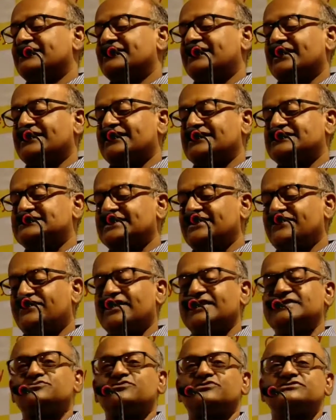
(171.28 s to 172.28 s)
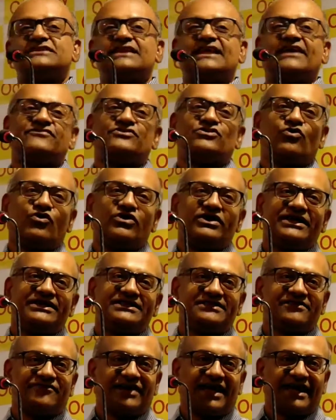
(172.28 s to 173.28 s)
that the chief guest was left
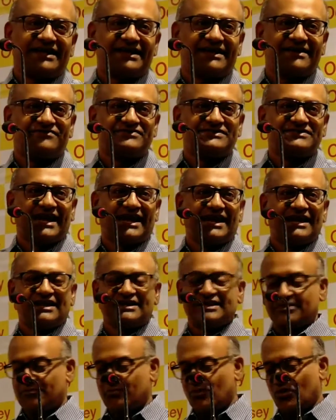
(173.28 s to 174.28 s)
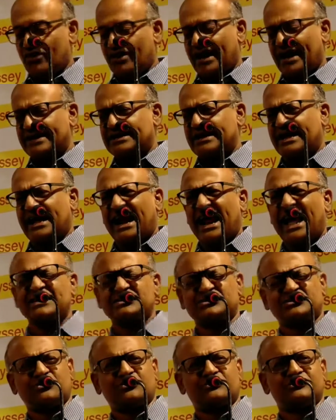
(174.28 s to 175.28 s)
holding the flyleaf jacket and the book had
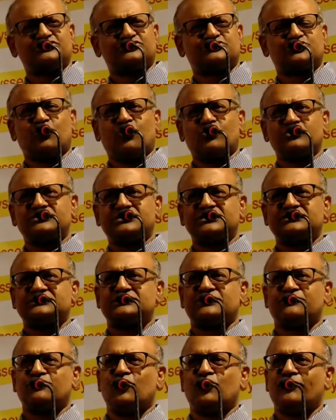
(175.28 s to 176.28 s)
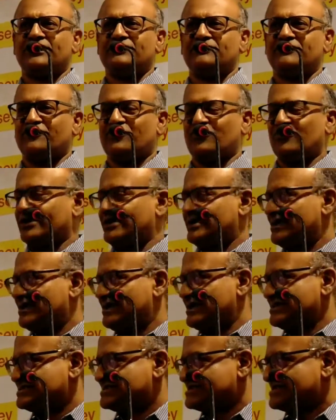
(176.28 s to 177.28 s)
crashed on his toe just a moment before he
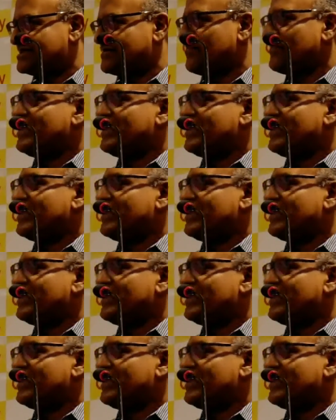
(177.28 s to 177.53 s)
released it.